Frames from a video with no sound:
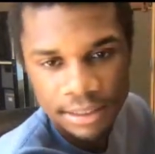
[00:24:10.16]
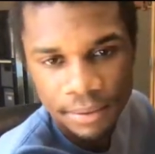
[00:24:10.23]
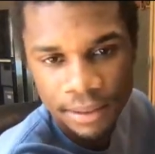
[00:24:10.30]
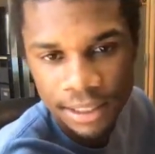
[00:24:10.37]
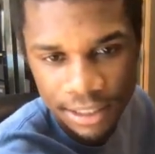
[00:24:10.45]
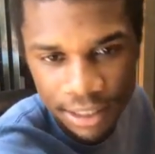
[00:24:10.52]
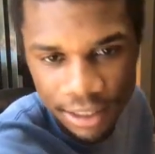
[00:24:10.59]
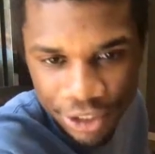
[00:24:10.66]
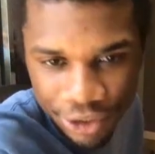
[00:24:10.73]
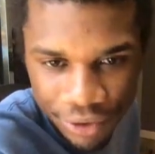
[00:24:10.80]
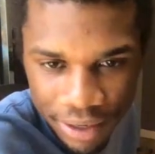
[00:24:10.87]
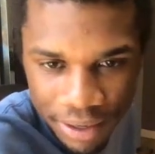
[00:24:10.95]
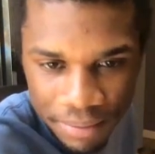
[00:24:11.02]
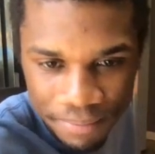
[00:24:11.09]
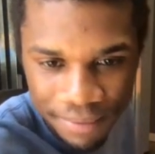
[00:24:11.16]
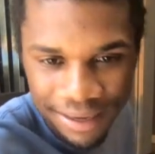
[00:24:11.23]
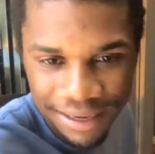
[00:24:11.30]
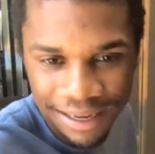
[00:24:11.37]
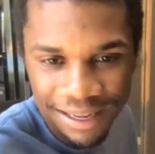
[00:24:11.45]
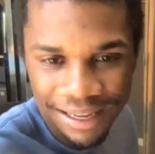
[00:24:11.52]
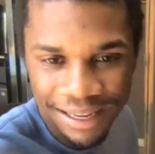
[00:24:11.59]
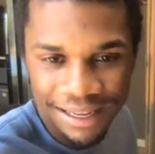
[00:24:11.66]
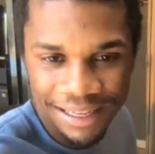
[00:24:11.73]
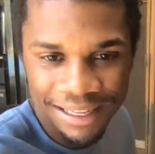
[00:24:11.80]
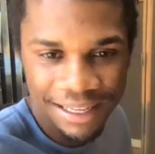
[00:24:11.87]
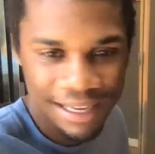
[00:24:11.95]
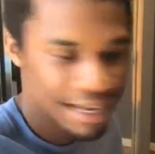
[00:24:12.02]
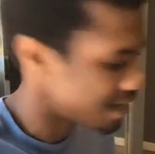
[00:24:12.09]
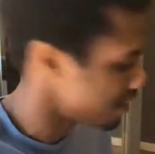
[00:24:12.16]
because of the stream, but yeah.